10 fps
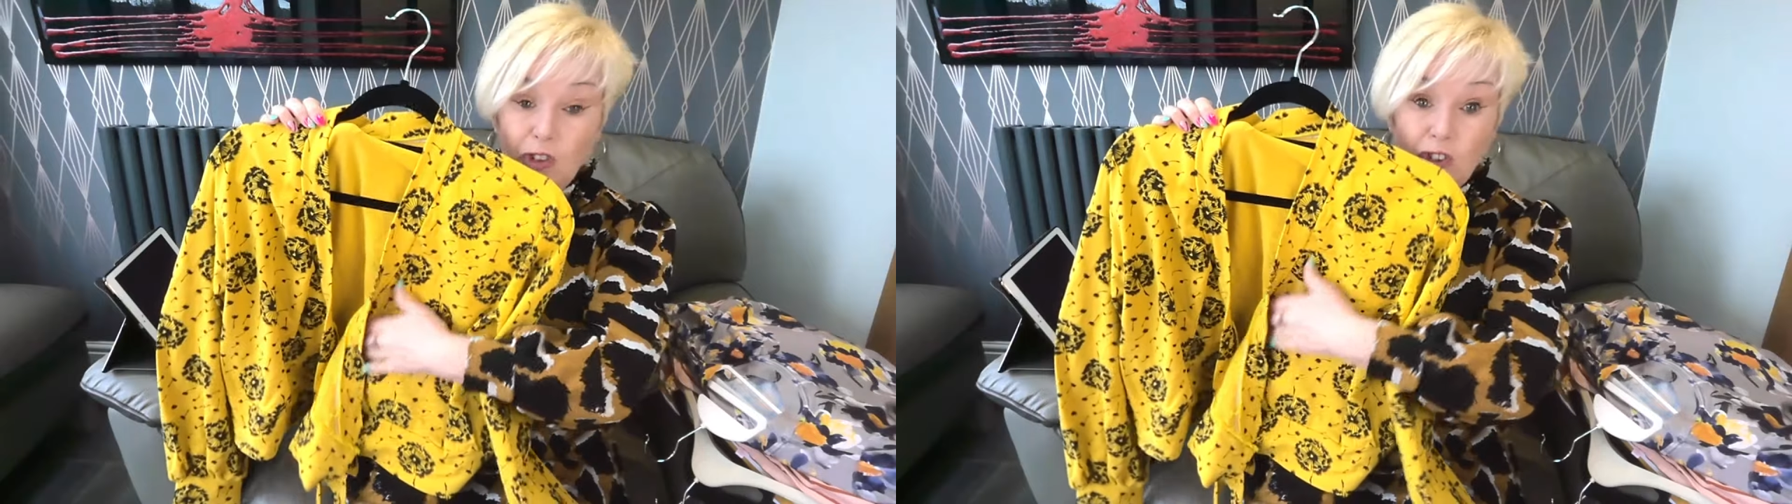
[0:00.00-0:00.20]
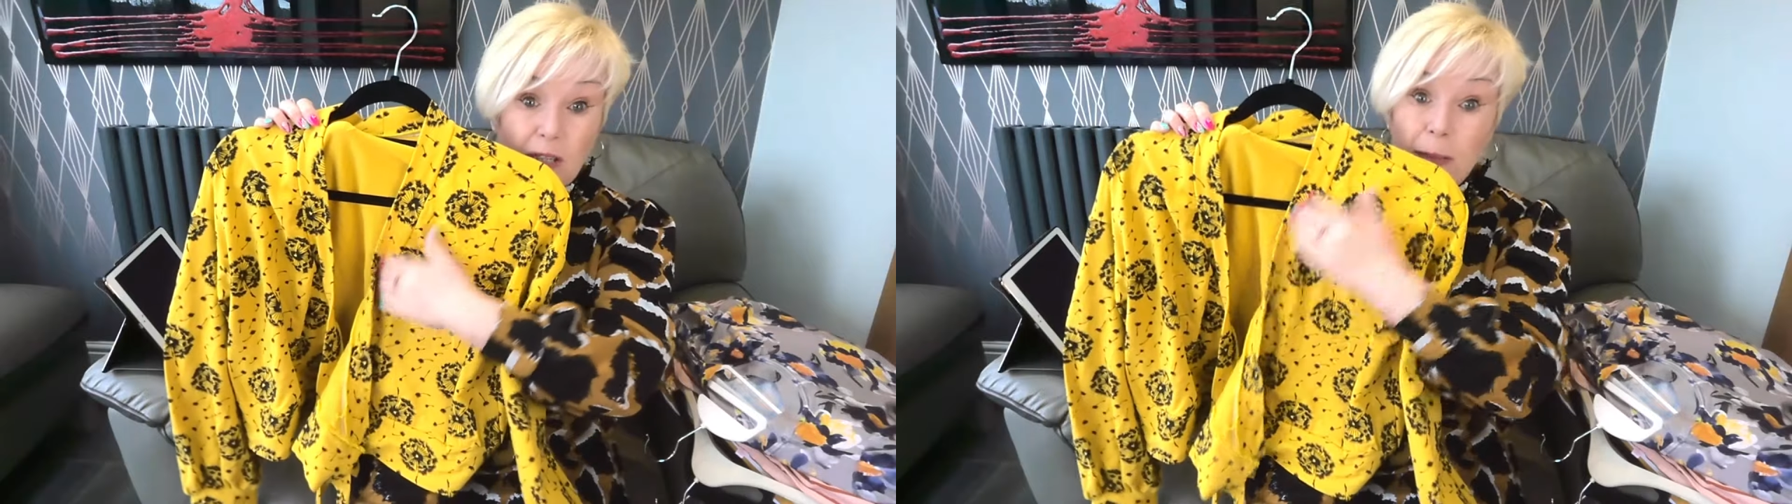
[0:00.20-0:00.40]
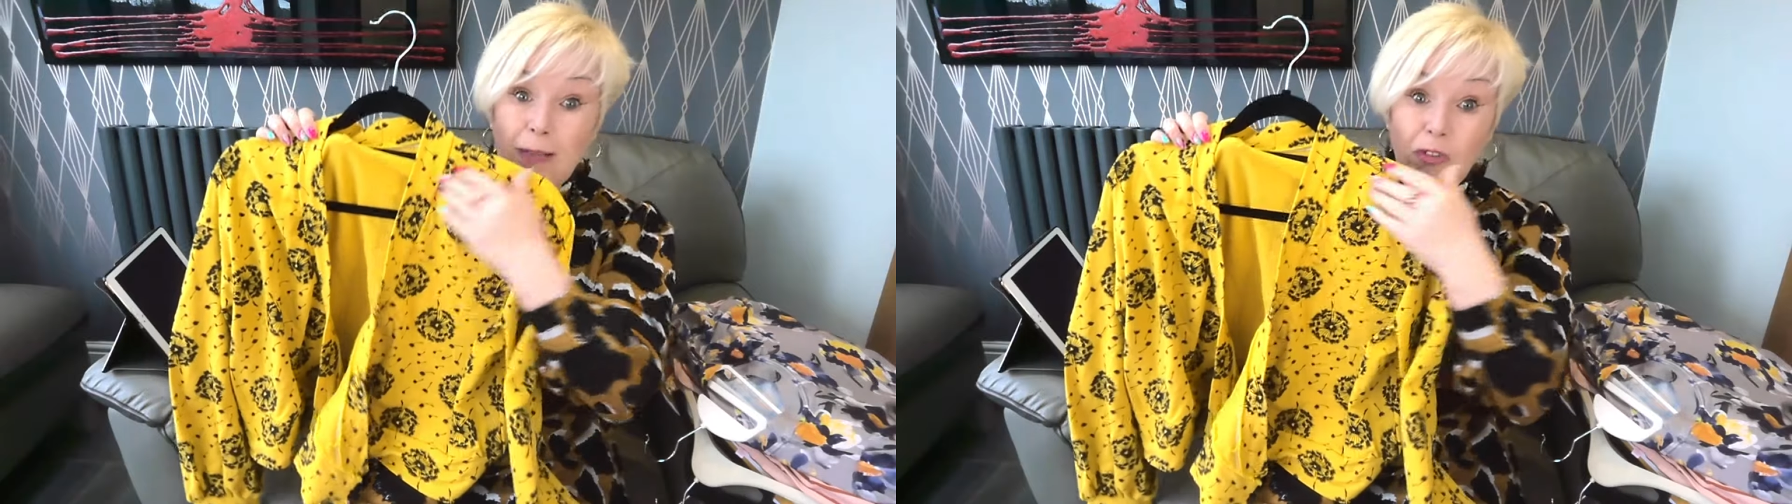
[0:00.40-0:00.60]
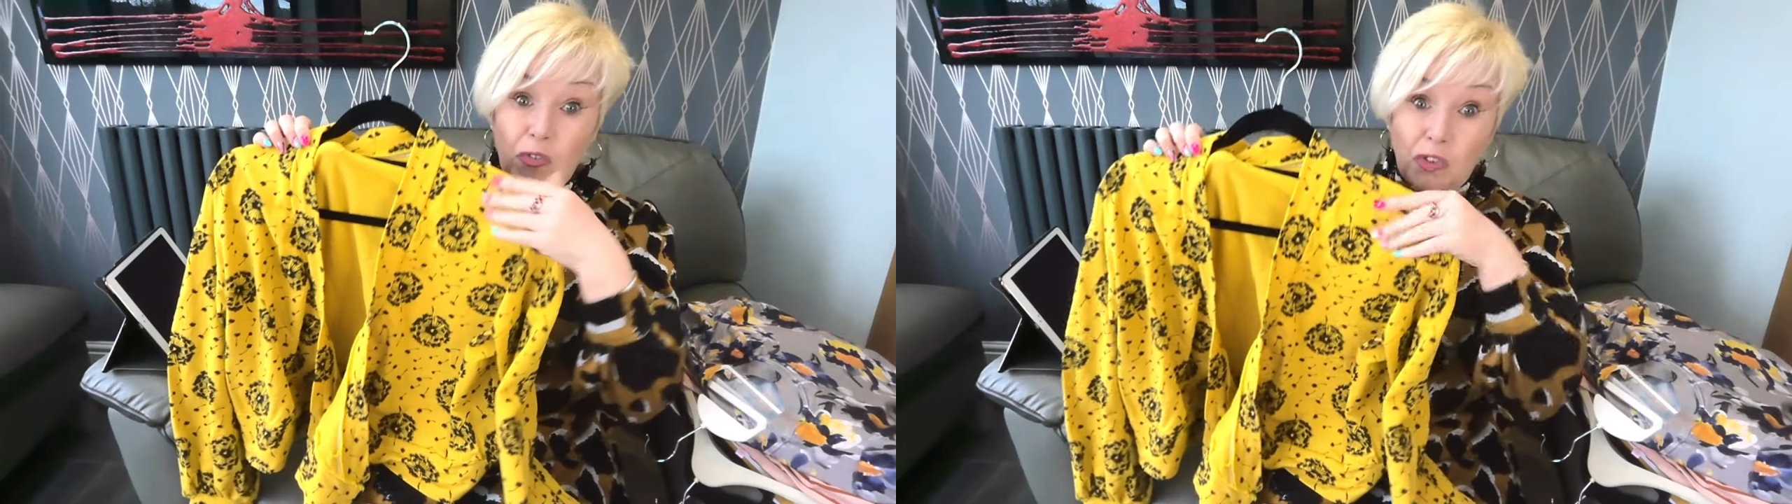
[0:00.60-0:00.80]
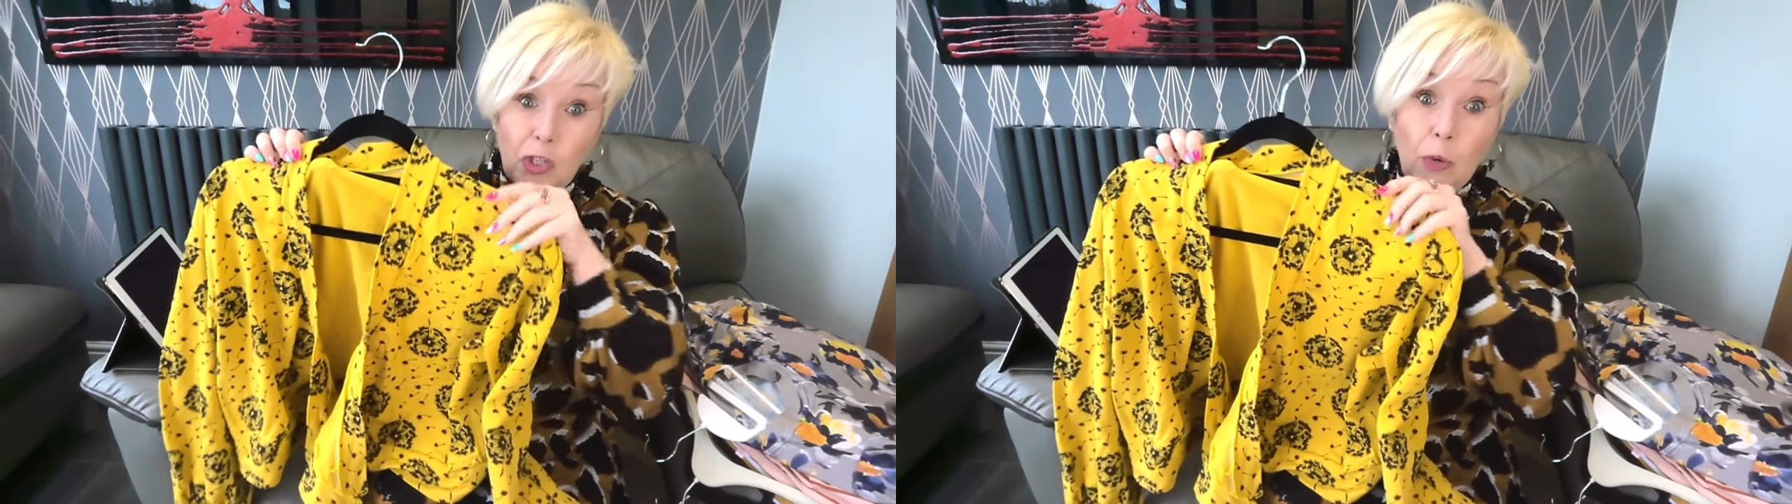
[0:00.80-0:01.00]
just the
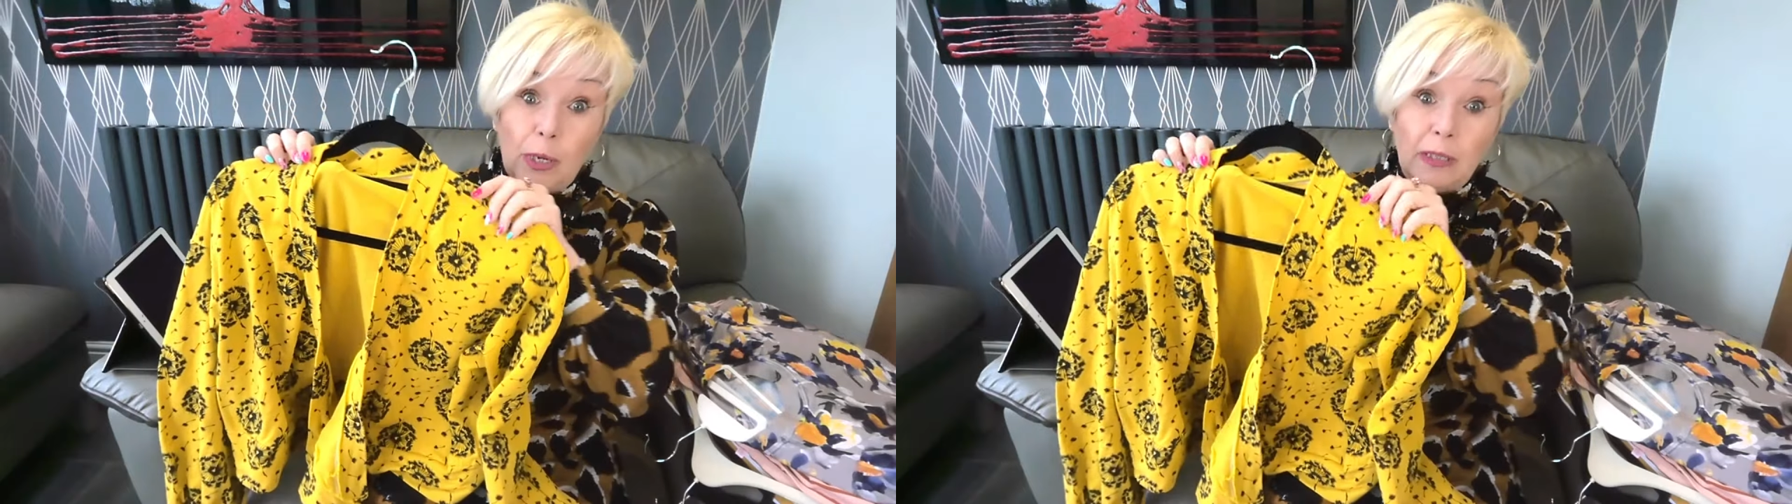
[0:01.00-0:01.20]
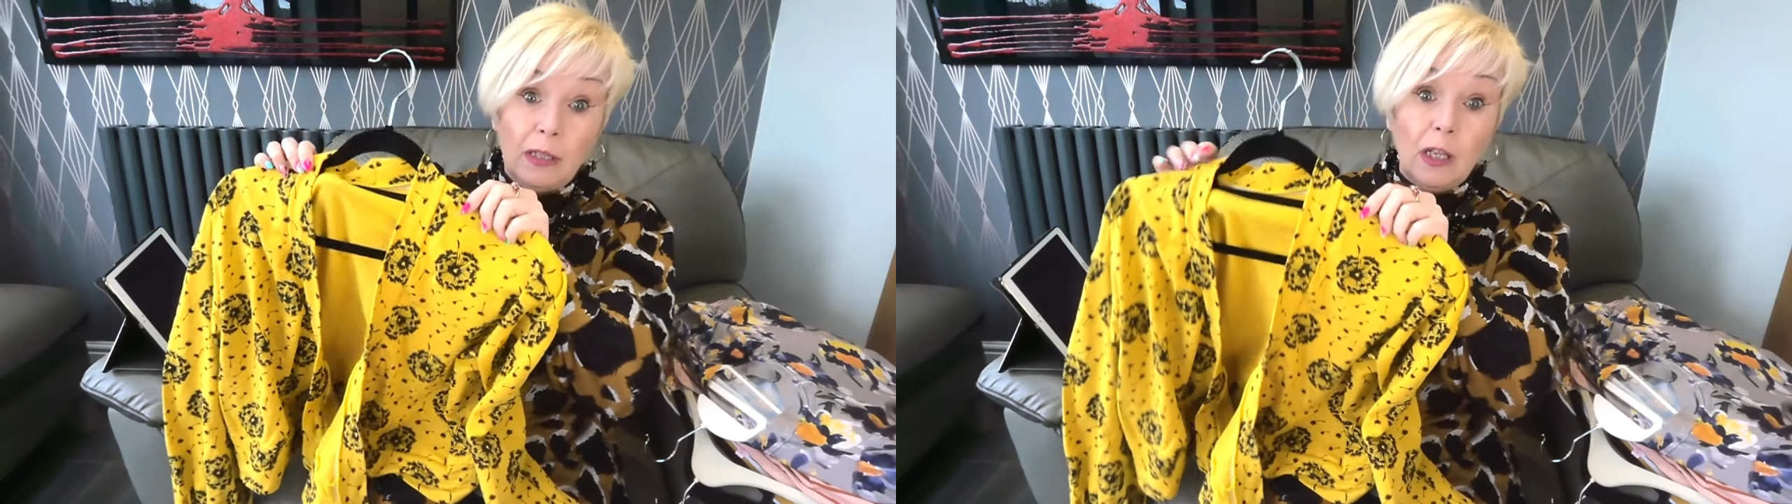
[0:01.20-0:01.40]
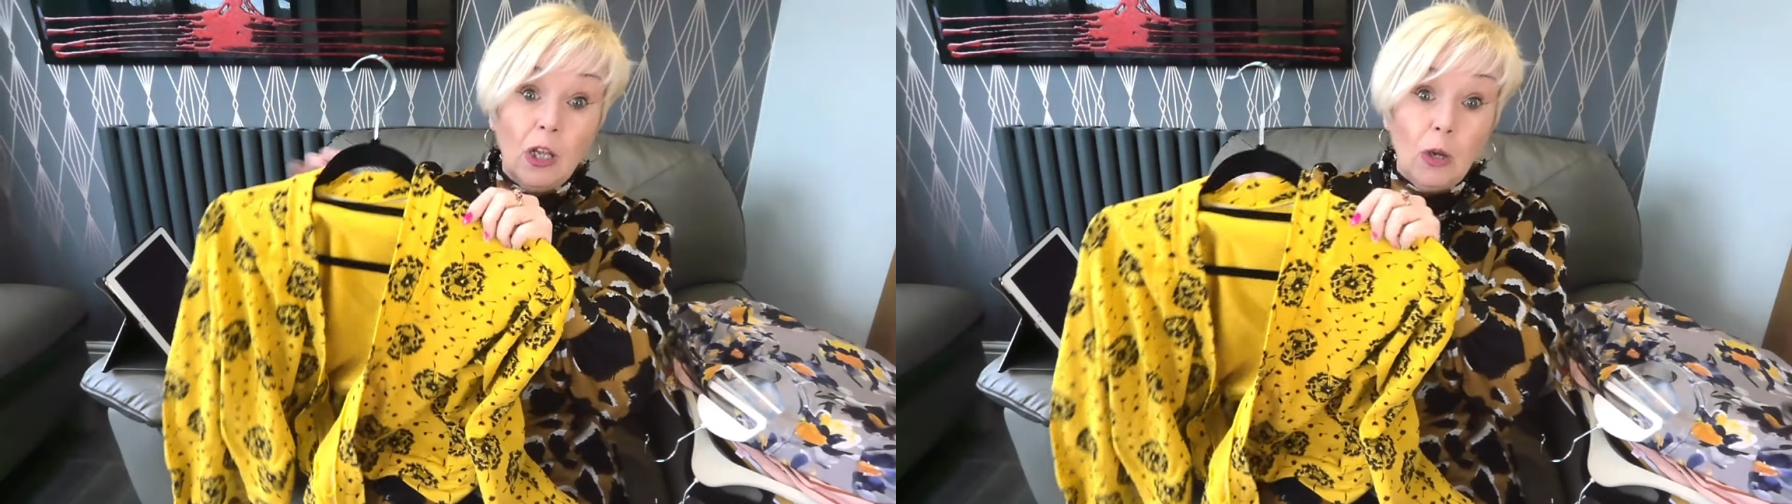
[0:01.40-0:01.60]
amount of sewing,